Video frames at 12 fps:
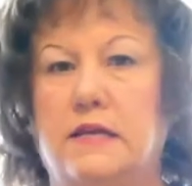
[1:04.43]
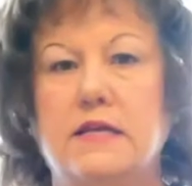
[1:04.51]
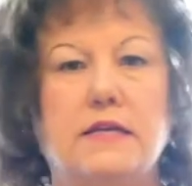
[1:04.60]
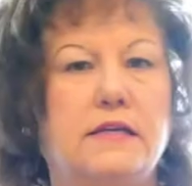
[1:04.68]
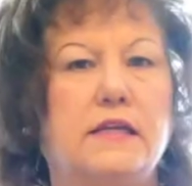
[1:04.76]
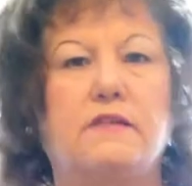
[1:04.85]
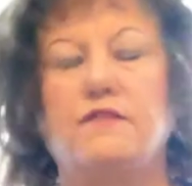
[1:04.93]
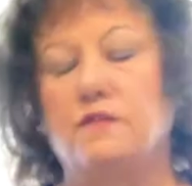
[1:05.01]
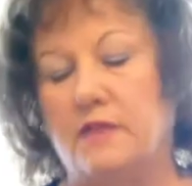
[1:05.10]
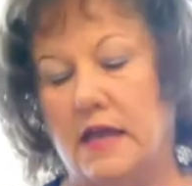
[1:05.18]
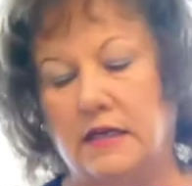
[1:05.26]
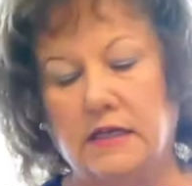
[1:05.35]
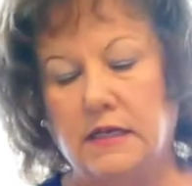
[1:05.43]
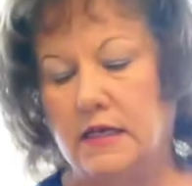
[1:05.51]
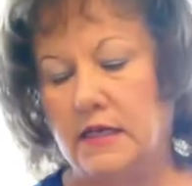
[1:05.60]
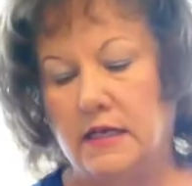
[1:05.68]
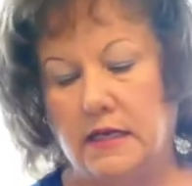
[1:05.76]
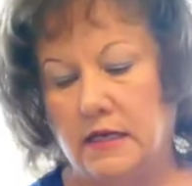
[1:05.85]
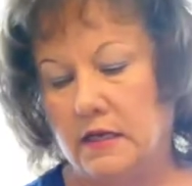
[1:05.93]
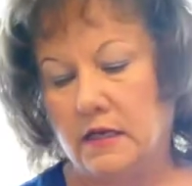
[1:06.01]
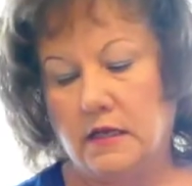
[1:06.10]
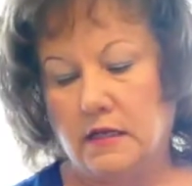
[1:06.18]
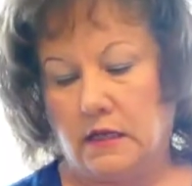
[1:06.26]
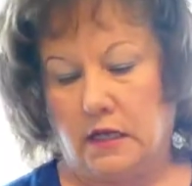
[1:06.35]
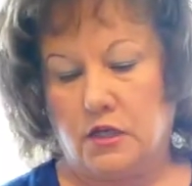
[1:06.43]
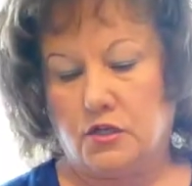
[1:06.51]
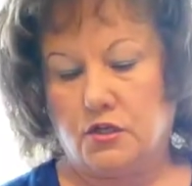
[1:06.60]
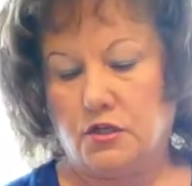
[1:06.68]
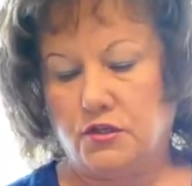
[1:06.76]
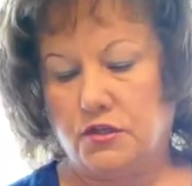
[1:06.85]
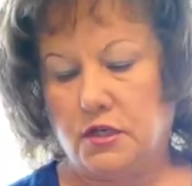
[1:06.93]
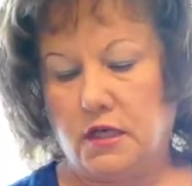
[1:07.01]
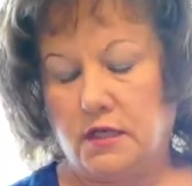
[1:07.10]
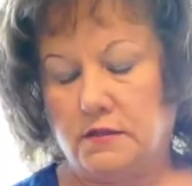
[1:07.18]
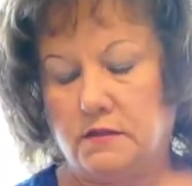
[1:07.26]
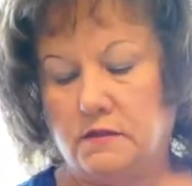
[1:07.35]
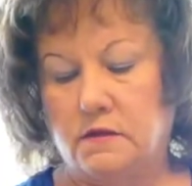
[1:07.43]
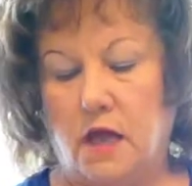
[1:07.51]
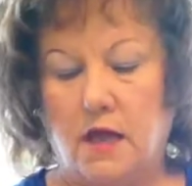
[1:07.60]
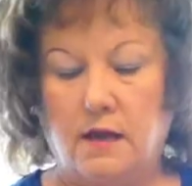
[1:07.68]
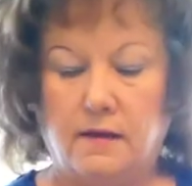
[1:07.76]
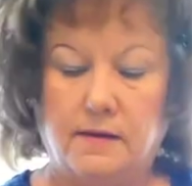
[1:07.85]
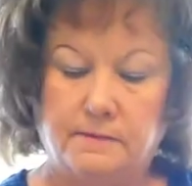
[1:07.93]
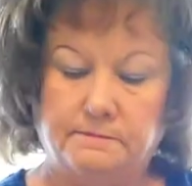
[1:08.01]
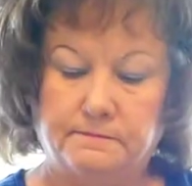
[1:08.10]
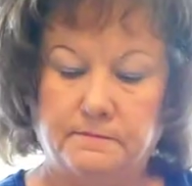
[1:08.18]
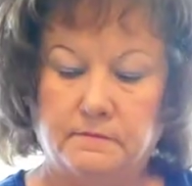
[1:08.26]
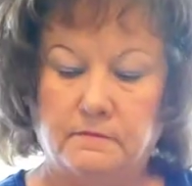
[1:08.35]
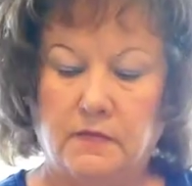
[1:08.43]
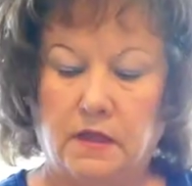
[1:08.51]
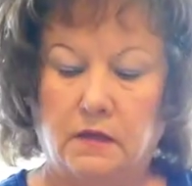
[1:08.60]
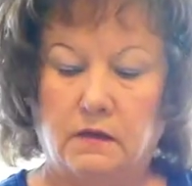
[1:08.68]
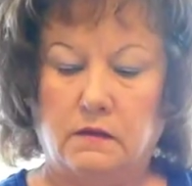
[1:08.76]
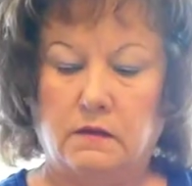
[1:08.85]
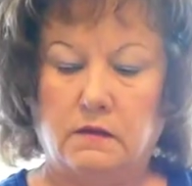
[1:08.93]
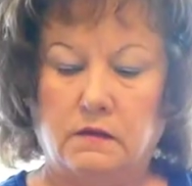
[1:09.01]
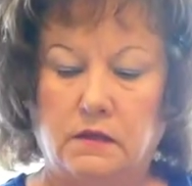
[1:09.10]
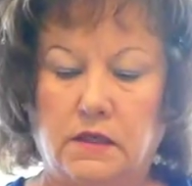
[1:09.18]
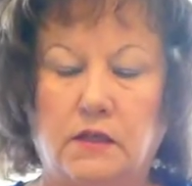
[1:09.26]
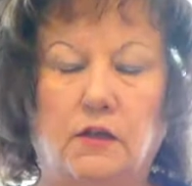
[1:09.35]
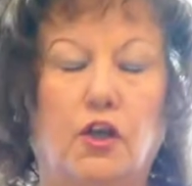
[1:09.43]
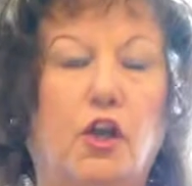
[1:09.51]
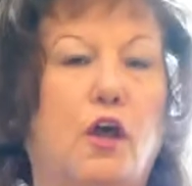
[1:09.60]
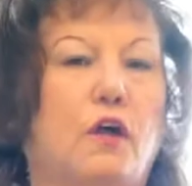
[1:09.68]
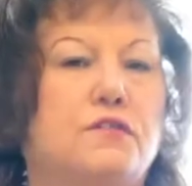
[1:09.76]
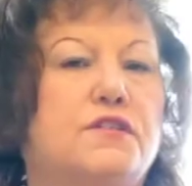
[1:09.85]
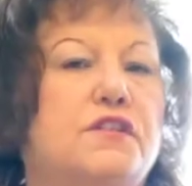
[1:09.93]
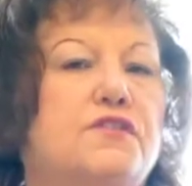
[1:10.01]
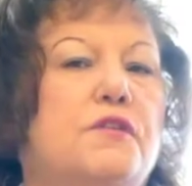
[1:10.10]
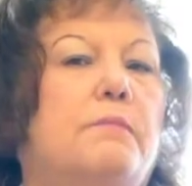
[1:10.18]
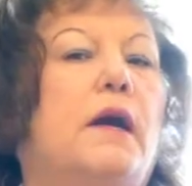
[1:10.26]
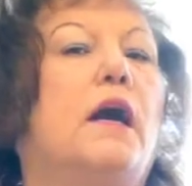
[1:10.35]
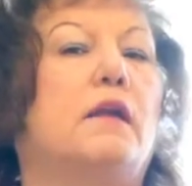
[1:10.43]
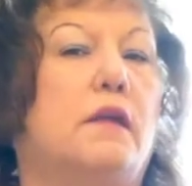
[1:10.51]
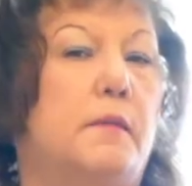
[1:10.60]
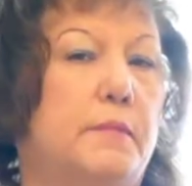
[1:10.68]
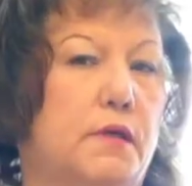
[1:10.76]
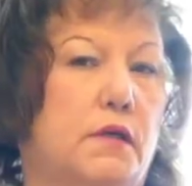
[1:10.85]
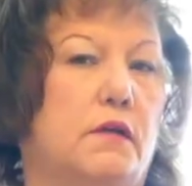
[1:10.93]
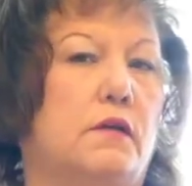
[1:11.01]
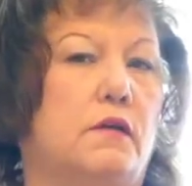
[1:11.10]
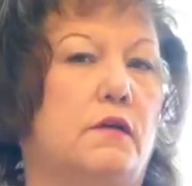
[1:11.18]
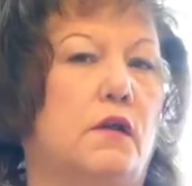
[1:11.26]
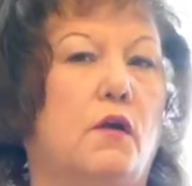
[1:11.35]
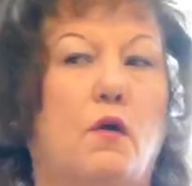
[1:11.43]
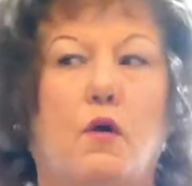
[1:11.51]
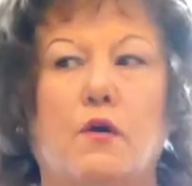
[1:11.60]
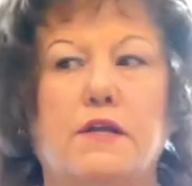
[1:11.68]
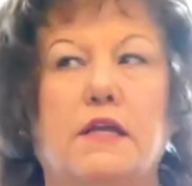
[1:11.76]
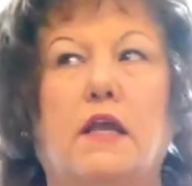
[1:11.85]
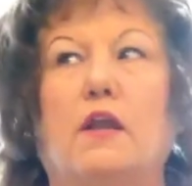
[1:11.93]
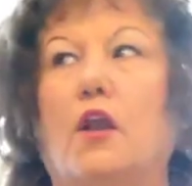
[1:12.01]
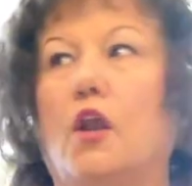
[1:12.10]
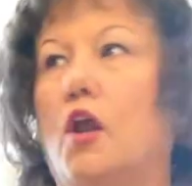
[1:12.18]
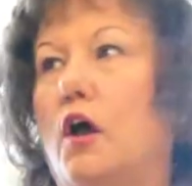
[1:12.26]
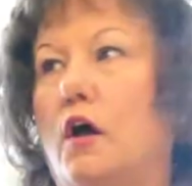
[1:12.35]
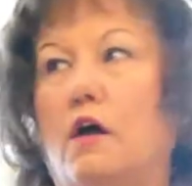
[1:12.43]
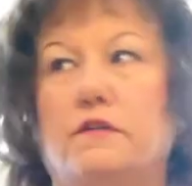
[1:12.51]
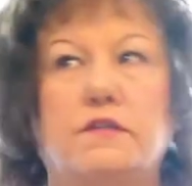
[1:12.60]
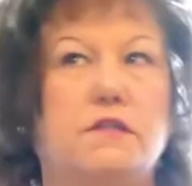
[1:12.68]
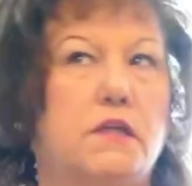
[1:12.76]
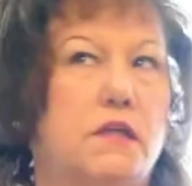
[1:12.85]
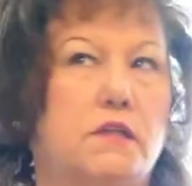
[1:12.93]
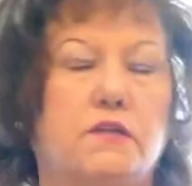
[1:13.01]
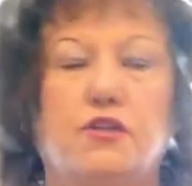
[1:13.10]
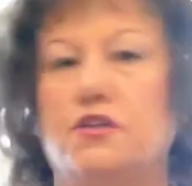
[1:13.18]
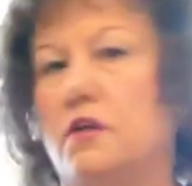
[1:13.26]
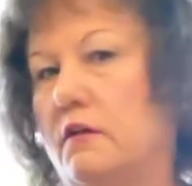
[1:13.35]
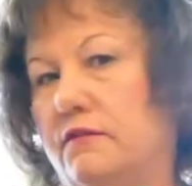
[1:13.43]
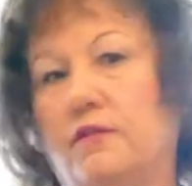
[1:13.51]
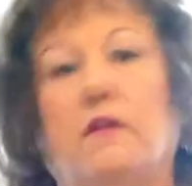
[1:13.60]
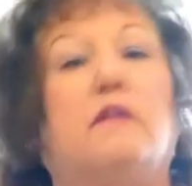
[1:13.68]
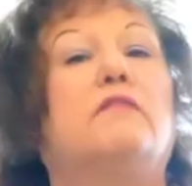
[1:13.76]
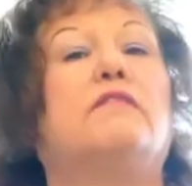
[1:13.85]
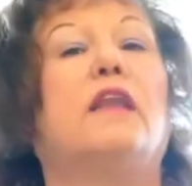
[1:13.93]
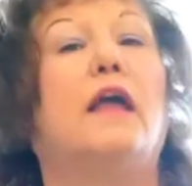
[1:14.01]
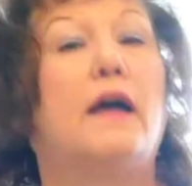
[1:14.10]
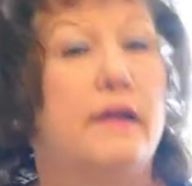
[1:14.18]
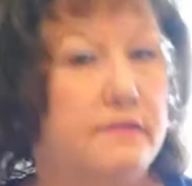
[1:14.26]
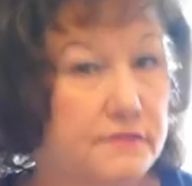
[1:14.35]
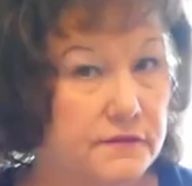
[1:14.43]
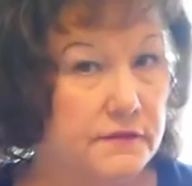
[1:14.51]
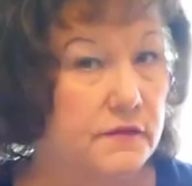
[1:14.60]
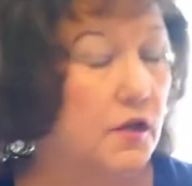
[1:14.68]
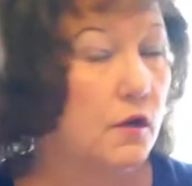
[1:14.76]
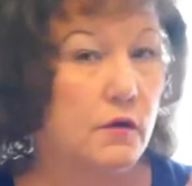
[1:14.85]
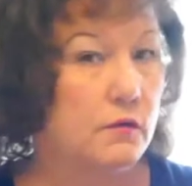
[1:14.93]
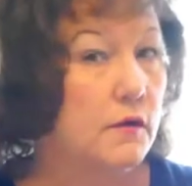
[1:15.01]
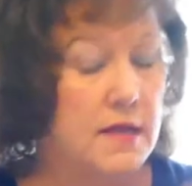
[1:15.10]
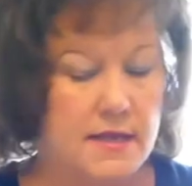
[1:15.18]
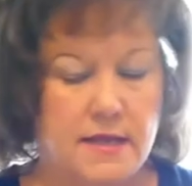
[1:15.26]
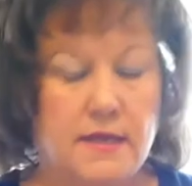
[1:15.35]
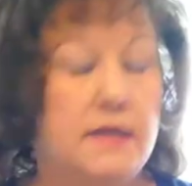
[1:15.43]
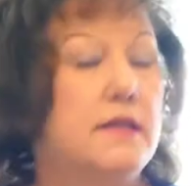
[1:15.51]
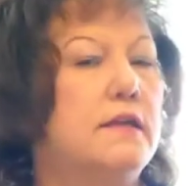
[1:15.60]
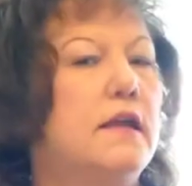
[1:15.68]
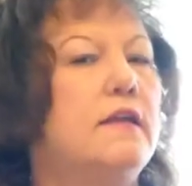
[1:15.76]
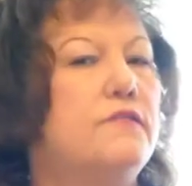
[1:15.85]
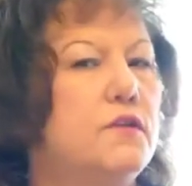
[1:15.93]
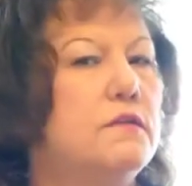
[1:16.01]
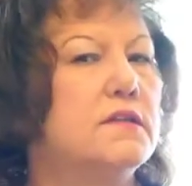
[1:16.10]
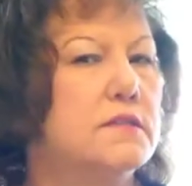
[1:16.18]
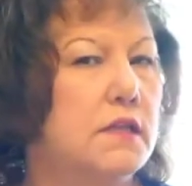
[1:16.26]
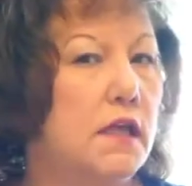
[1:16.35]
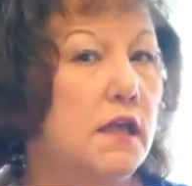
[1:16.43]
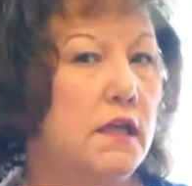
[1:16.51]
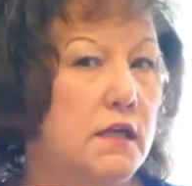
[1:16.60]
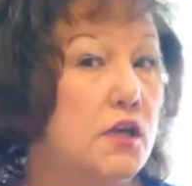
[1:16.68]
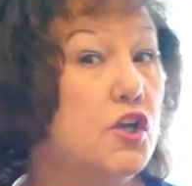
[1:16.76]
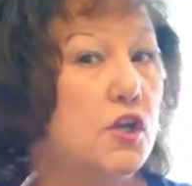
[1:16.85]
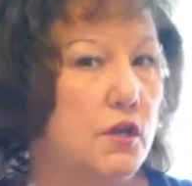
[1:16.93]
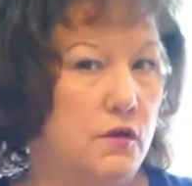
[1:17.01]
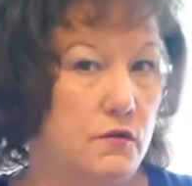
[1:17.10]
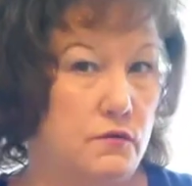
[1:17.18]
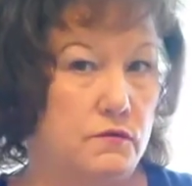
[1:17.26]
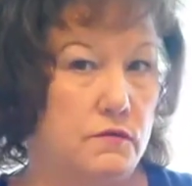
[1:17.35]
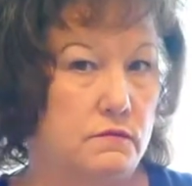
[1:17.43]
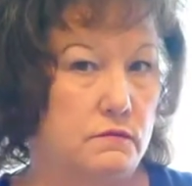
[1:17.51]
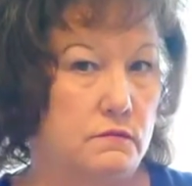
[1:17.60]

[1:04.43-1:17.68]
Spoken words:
He didn't give you that key to just get lost in your pocketbook or to get lost in the shuffle of life. No, He gave you this key to use.